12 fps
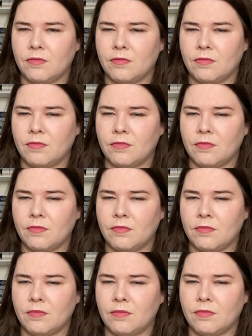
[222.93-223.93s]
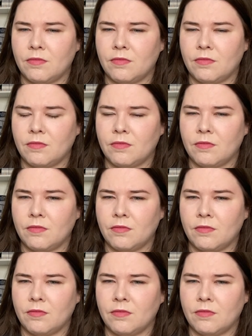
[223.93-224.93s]

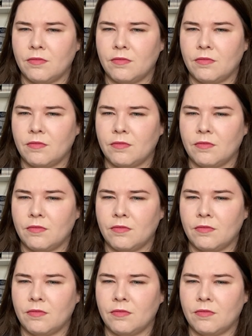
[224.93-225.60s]
[no speech]